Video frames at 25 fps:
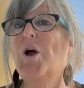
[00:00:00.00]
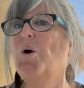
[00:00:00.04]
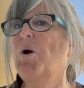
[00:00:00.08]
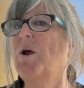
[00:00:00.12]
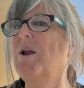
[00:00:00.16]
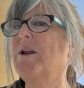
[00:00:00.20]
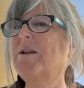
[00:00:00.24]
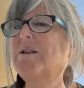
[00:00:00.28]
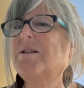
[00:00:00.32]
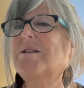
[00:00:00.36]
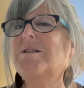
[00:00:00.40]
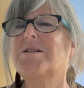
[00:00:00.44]

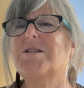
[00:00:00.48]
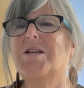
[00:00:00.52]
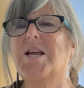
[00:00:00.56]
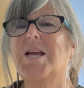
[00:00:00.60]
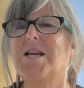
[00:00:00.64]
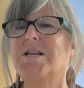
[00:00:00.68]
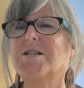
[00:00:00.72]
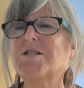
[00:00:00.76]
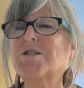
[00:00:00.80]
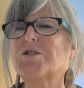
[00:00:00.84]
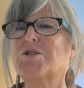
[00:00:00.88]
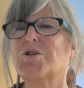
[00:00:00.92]
And it
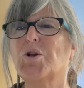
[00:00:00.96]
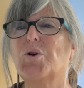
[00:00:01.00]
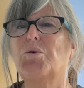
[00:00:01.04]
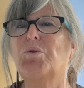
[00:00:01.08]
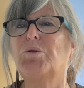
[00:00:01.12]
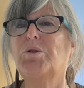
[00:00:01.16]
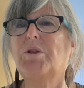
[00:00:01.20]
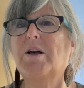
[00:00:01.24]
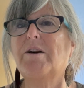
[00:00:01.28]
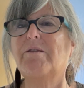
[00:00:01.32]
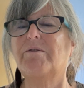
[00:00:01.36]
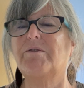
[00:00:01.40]
tastes so
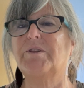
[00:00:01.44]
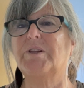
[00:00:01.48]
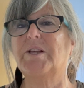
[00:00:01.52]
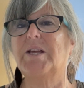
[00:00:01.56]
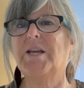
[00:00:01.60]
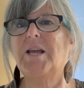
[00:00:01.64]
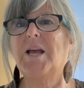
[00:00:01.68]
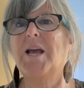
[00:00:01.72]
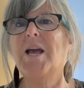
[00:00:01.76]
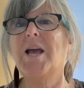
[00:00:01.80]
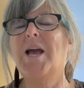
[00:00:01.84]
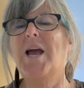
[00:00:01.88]

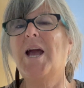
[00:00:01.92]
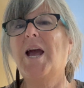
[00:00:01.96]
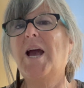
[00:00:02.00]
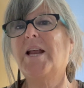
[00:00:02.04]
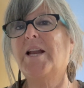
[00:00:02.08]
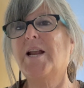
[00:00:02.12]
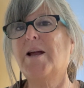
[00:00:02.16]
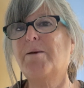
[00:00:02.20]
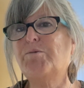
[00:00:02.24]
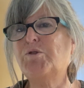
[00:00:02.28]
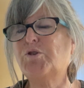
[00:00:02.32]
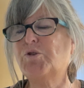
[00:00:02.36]
lovely.
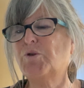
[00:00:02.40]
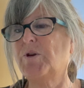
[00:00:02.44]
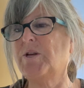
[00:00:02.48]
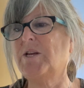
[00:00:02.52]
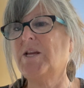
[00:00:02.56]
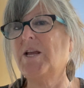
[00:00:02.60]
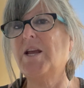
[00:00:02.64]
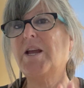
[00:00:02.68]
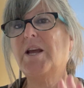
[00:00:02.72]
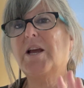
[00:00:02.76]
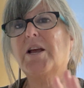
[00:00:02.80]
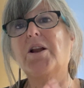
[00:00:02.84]
And I'm
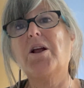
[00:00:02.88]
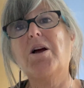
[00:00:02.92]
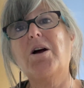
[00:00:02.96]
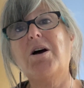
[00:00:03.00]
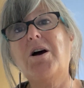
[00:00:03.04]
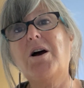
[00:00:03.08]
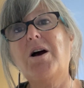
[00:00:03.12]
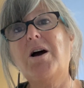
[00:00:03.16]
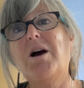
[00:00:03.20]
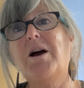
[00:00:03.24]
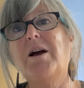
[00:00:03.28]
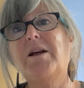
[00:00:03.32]
drinking it
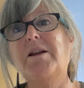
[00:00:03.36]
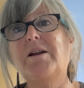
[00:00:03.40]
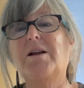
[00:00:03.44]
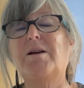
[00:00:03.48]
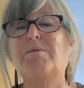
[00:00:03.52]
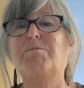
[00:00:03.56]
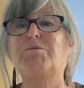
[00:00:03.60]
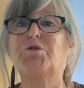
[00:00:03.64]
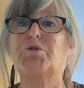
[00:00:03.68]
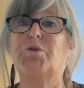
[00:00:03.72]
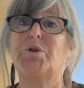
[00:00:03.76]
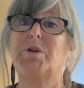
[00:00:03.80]
hot,
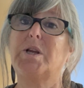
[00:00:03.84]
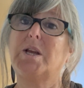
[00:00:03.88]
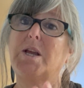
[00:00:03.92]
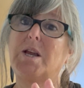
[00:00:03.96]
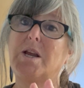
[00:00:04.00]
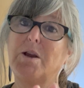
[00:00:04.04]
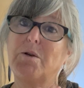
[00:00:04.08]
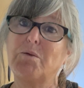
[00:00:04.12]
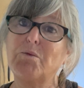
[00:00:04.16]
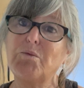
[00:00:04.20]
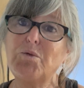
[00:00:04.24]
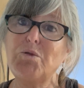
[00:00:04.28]
I'm
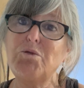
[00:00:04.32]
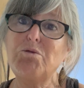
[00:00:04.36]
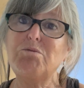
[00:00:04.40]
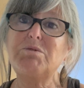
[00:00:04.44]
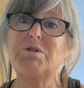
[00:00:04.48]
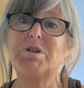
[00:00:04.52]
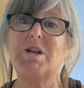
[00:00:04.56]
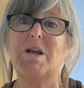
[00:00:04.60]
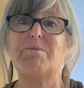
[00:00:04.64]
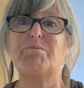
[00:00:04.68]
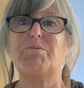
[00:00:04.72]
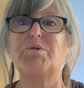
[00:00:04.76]
drinking it
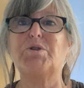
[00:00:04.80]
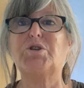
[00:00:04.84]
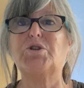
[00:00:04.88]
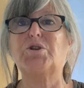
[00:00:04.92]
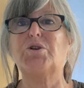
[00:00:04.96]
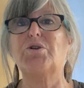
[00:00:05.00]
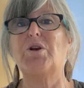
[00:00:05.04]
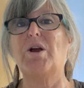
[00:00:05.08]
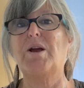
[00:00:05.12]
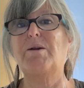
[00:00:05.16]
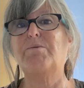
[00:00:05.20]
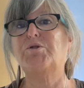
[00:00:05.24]
room
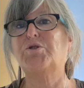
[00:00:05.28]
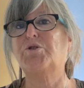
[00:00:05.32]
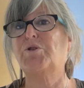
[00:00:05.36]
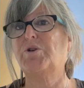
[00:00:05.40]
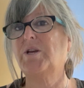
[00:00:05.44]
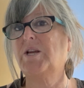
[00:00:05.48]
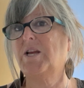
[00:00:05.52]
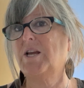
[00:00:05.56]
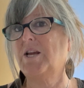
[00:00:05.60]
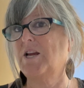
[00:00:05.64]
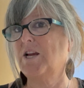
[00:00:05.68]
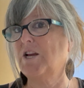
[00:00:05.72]
temperature, I'm
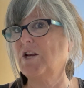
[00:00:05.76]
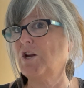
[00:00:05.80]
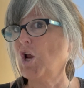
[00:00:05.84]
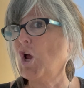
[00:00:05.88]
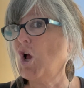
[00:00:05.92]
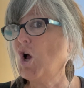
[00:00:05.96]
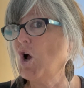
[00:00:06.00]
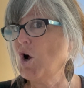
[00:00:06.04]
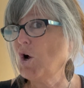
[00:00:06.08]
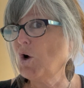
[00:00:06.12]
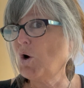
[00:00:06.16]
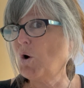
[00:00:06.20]
drinking it
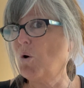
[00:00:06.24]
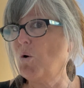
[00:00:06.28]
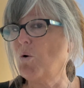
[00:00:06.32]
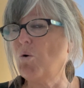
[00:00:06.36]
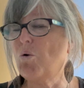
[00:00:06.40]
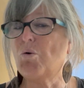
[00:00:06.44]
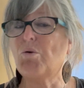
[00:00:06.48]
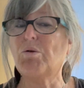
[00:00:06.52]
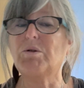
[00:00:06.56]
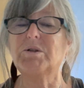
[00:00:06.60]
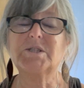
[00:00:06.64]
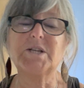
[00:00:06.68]

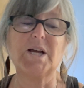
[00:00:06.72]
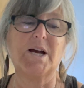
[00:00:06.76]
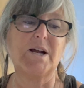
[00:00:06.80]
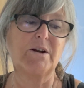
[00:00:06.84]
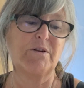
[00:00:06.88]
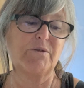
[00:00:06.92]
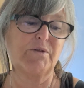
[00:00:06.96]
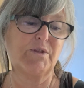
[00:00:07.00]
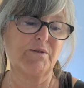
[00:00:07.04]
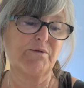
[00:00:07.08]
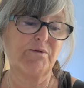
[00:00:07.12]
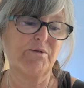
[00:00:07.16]
cold
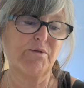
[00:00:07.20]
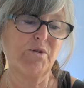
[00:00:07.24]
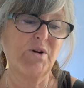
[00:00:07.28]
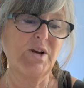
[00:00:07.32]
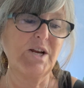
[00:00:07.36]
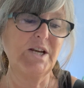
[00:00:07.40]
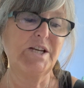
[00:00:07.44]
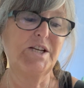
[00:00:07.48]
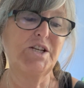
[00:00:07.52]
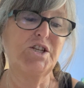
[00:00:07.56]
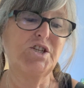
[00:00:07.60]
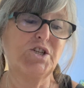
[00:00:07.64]
out of the
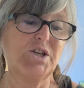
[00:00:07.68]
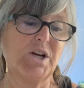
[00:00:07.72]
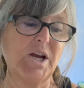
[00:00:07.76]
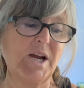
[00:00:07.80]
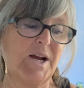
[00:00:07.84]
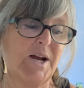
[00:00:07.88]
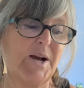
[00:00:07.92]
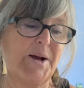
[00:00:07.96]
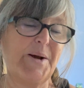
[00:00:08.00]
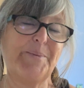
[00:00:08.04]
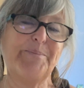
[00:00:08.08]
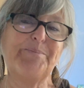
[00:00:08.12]
fridge.
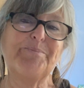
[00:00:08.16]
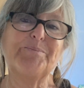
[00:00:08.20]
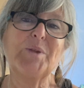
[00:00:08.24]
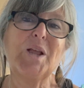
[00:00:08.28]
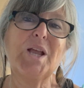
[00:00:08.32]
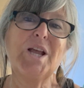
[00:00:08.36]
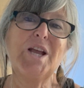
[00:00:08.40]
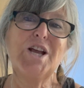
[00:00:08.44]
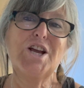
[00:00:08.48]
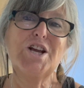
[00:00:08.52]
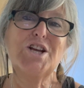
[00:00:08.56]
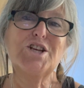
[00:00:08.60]

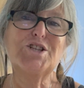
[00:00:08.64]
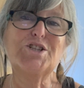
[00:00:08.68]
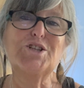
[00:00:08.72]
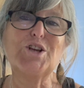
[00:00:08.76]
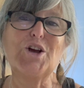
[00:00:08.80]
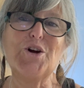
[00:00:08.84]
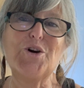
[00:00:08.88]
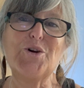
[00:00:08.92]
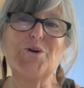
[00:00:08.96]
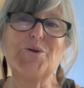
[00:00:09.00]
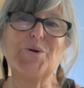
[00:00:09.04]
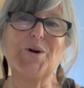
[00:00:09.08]

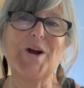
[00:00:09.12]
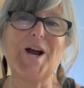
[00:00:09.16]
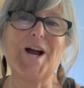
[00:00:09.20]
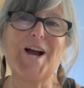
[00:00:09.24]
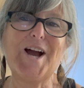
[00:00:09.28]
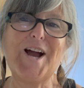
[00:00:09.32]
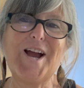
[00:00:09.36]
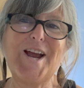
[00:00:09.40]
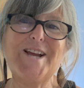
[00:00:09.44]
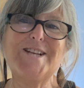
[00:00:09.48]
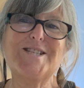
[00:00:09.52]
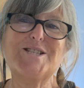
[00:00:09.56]
So
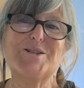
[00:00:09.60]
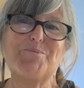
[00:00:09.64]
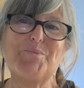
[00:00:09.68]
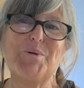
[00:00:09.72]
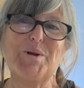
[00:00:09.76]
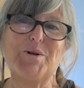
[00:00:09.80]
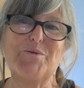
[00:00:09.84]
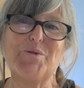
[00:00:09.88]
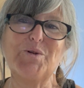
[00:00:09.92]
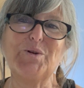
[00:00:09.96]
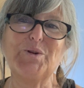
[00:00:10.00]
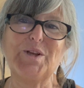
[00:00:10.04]
it's
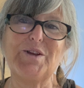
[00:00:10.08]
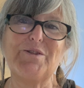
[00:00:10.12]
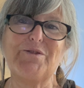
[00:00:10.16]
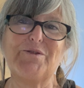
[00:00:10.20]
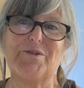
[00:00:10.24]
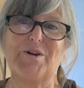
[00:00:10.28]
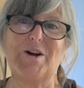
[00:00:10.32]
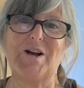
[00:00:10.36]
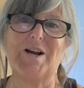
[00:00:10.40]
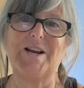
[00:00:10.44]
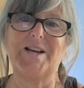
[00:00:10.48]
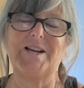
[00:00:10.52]
been really
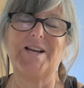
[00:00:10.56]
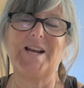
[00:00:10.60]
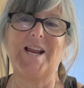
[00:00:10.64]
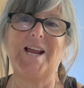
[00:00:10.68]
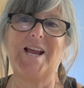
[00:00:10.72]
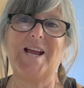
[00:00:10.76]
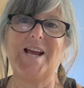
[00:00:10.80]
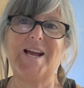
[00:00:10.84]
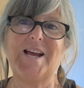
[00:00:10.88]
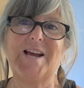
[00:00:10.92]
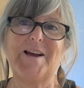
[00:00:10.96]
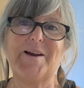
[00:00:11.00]
fun.
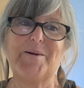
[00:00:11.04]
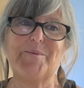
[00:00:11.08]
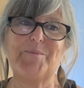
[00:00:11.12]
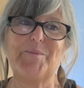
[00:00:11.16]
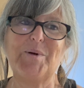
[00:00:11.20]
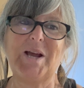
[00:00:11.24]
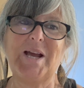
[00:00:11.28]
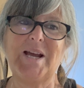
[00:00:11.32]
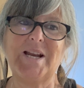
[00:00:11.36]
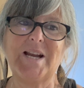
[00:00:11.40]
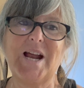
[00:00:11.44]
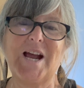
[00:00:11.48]

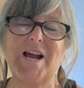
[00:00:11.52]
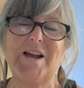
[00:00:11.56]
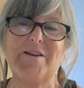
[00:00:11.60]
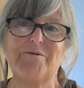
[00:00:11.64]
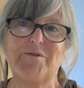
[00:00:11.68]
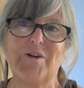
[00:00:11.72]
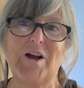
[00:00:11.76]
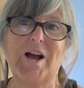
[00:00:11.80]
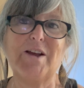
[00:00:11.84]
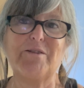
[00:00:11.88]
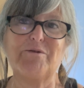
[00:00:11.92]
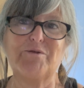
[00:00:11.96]
And
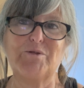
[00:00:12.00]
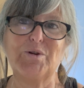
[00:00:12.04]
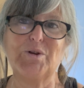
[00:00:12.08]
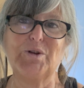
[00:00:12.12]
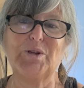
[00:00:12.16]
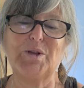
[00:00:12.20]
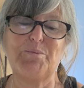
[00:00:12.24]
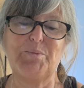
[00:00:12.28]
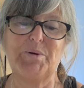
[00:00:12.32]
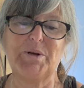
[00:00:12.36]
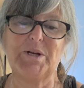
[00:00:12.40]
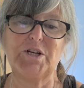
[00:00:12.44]
I've
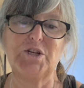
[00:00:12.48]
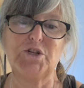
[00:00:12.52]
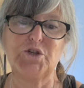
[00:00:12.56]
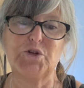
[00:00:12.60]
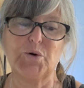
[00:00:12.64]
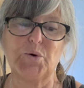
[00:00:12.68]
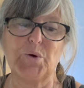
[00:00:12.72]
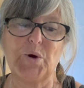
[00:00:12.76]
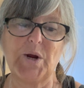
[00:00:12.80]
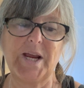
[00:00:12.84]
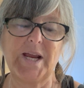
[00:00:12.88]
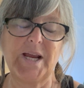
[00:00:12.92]
really been
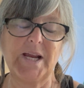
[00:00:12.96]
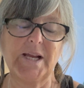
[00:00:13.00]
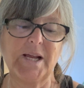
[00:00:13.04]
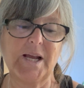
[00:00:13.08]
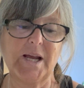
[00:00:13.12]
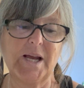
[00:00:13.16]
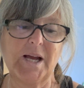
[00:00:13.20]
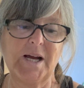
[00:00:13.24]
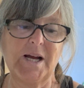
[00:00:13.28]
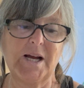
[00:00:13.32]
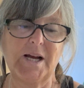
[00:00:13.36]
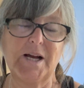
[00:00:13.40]
enjoying